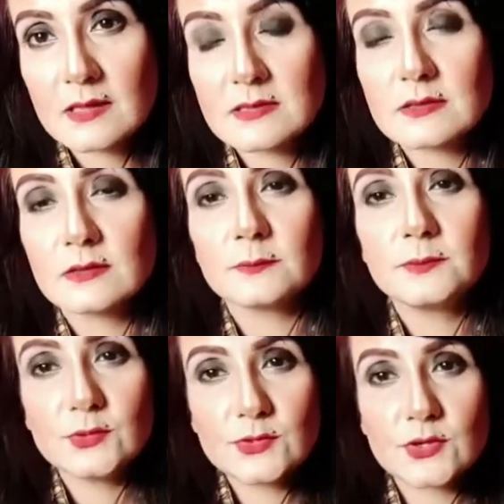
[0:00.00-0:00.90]
So
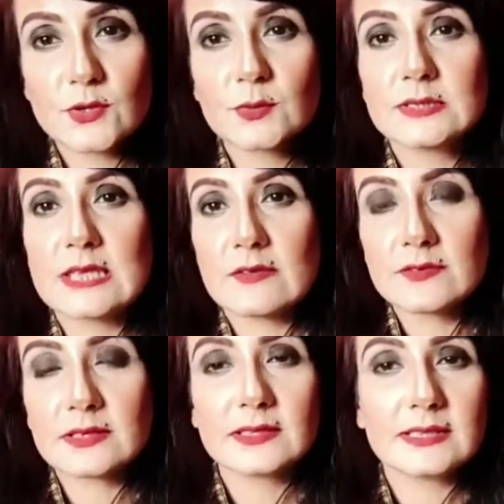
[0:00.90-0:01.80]
Pluto will
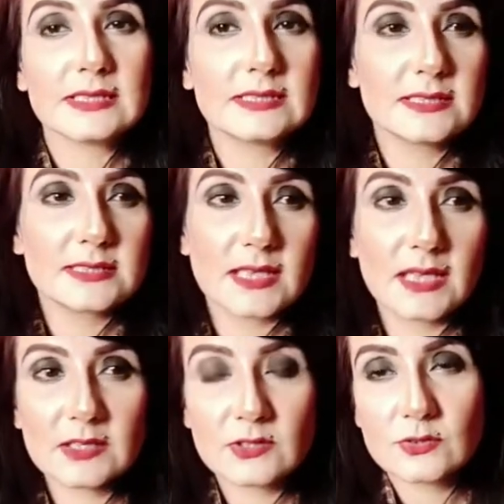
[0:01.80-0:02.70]
definitely
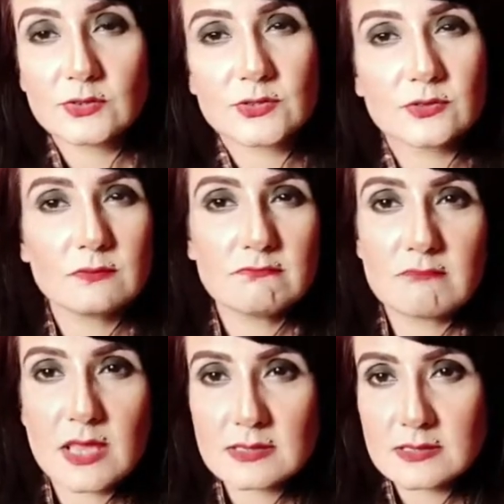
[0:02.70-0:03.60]
take you through
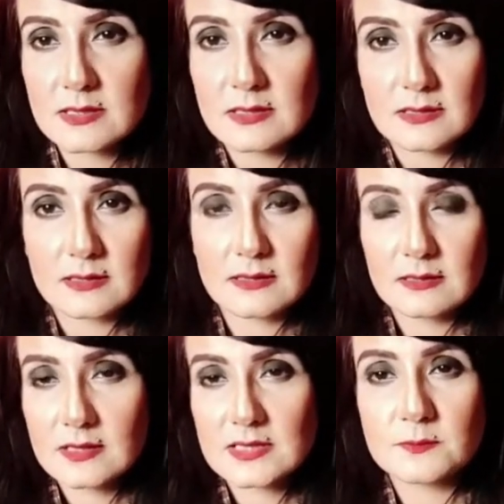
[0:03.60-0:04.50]
messy
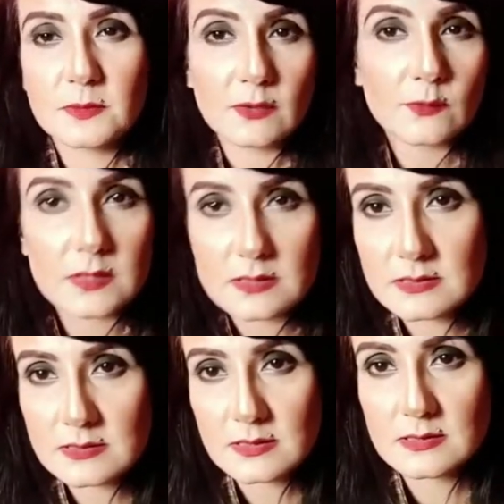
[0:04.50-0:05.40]

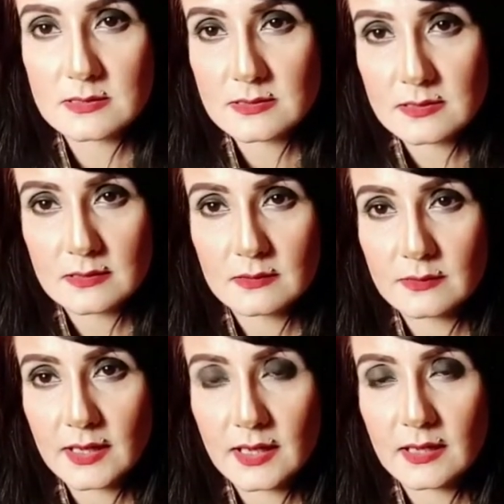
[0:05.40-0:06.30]
experiences.
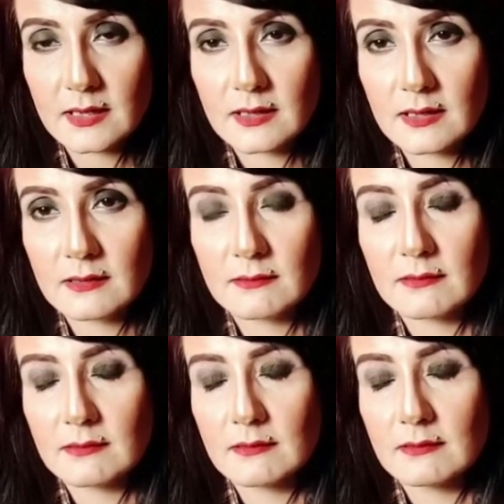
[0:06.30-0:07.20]
Okay,
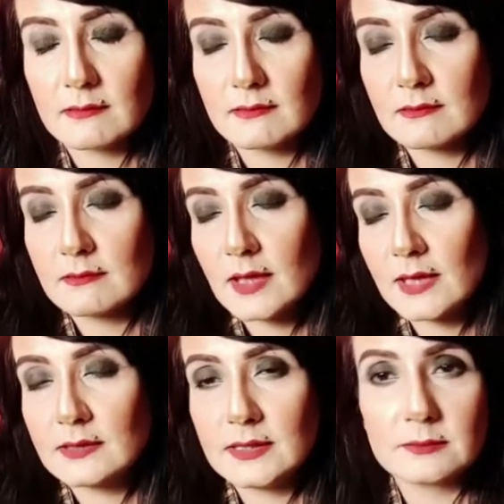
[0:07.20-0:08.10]

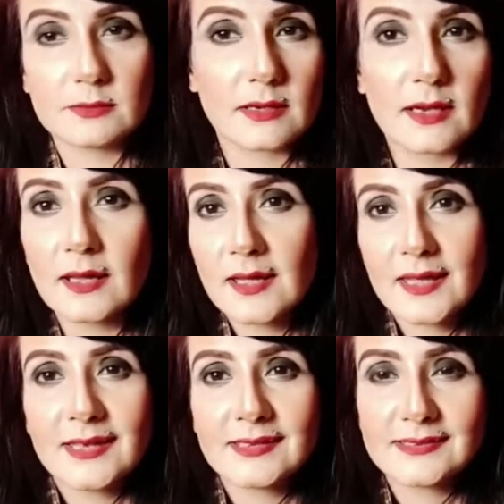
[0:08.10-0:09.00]
and Libra
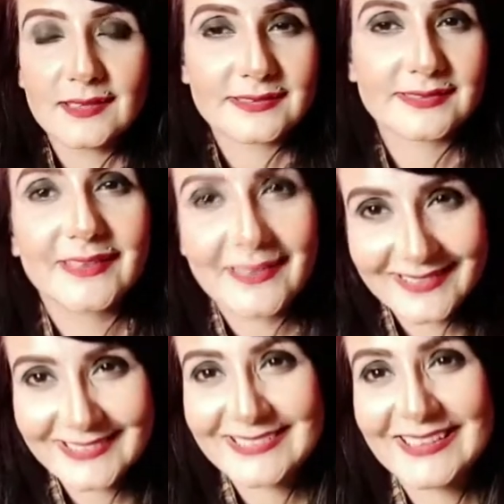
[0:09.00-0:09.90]
doesn't
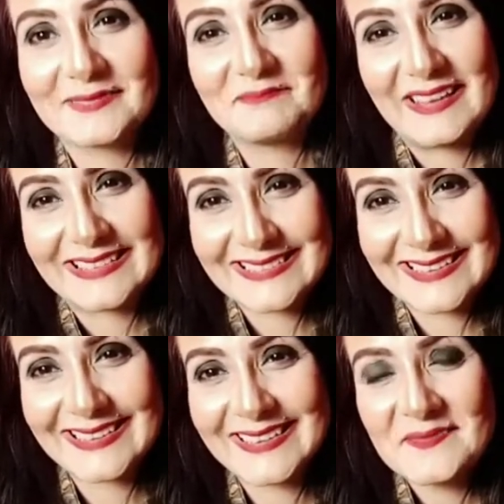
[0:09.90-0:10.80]
like it to get
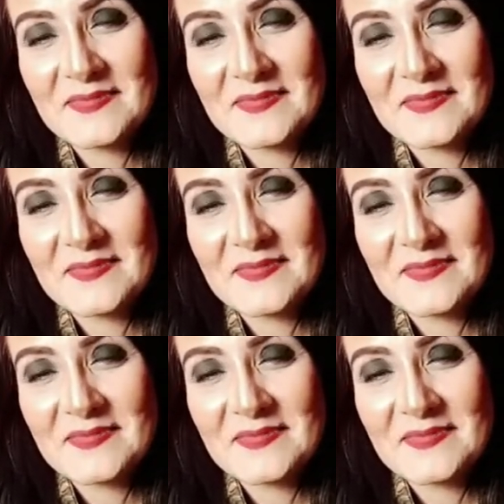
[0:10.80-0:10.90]
messy.